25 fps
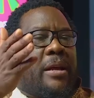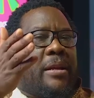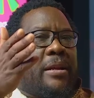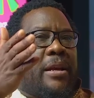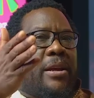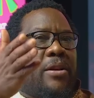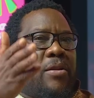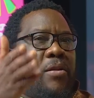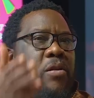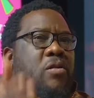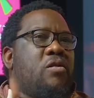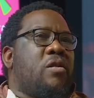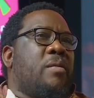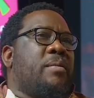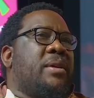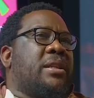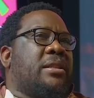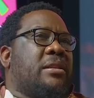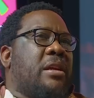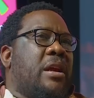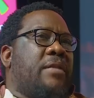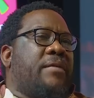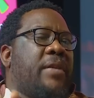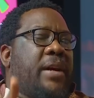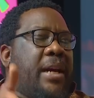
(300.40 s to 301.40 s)
economy in
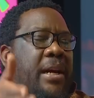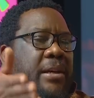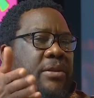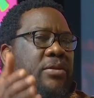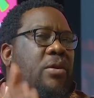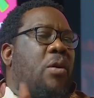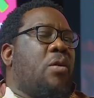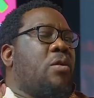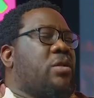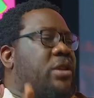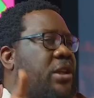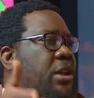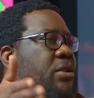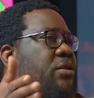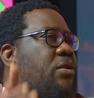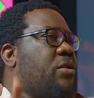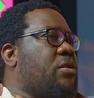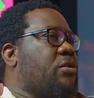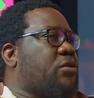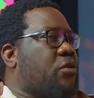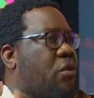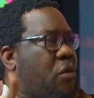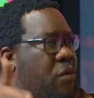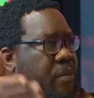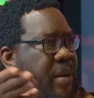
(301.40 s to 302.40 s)
South Africa is owned and
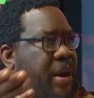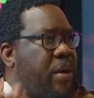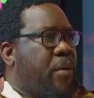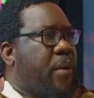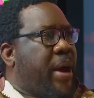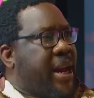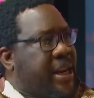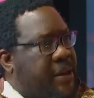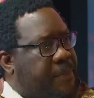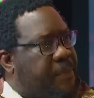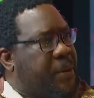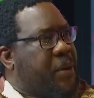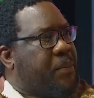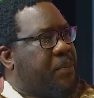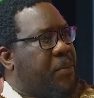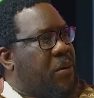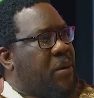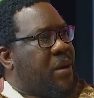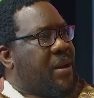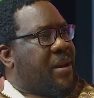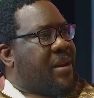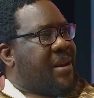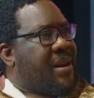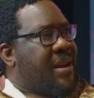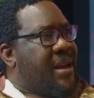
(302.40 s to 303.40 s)
controlled by white people.
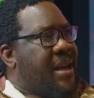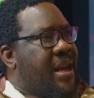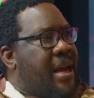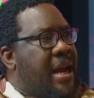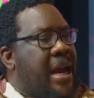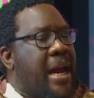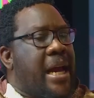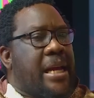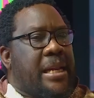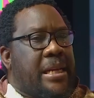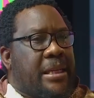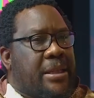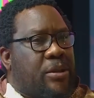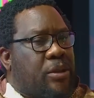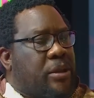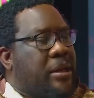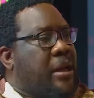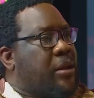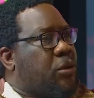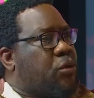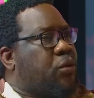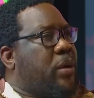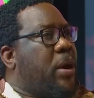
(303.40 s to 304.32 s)
And that's where